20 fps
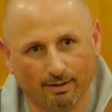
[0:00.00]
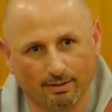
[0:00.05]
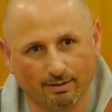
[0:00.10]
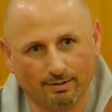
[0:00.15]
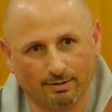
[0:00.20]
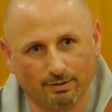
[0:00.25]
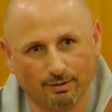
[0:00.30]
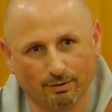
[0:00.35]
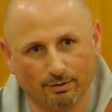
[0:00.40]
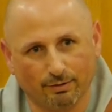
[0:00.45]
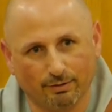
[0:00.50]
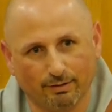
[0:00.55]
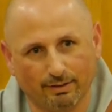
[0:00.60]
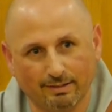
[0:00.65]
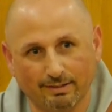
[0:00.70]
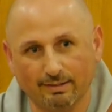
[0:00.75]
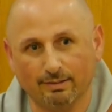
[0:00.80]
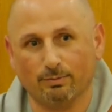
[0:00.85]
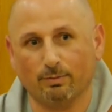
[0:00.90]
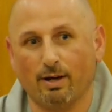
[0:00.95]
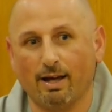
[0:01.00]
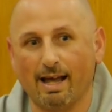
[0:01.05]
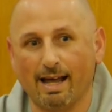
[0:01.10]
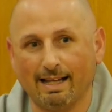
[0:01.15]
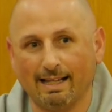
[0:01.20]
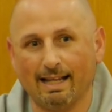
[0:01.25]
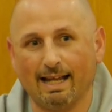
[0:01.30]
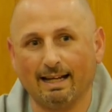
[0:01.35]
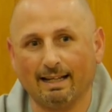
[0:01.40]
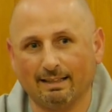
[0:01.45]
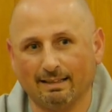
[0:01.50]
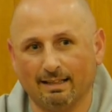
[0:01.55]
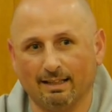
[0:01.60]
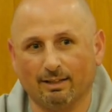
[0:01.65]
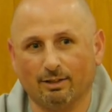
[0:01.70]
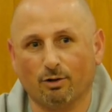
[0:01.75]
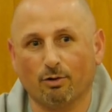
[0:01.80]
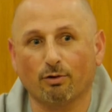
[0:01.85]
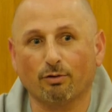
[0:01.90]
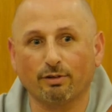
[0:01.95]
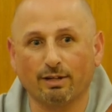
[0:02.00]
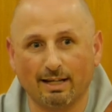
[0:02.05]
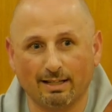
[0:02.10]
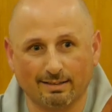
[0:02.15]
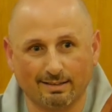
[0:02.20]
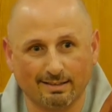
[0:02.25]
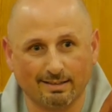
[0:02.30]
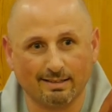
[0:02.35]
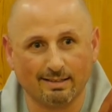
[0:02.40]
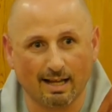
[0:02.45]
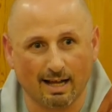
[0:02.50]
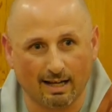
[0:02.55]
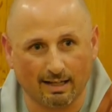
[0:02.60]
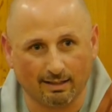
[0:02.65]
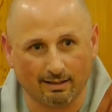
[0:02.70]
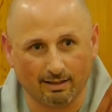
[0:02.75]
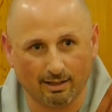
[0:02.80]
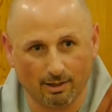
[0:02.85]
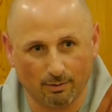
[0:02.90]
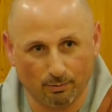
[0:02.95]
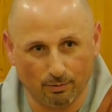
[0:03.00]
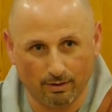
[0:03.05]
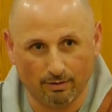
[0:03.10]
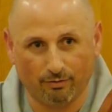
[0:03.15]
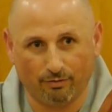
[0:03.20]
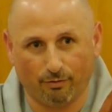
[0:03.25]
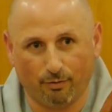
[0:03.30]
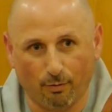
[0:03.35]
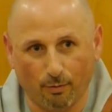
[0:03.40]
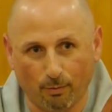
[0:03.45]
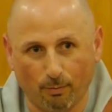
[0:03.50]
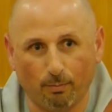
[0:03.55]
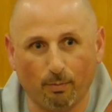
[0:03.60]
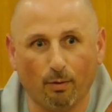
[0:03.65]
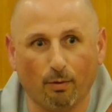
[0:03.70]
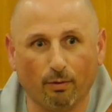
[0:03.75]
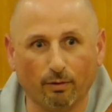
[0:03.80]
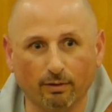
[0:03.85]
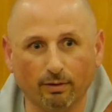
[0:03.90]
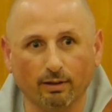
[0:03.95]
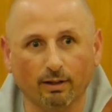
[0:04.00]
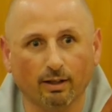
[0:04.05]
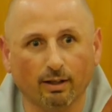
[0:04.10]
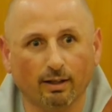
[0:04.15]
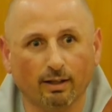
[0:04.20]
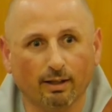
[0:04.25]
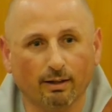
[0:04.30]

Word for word: So this is why I like the Korean style with the four ball,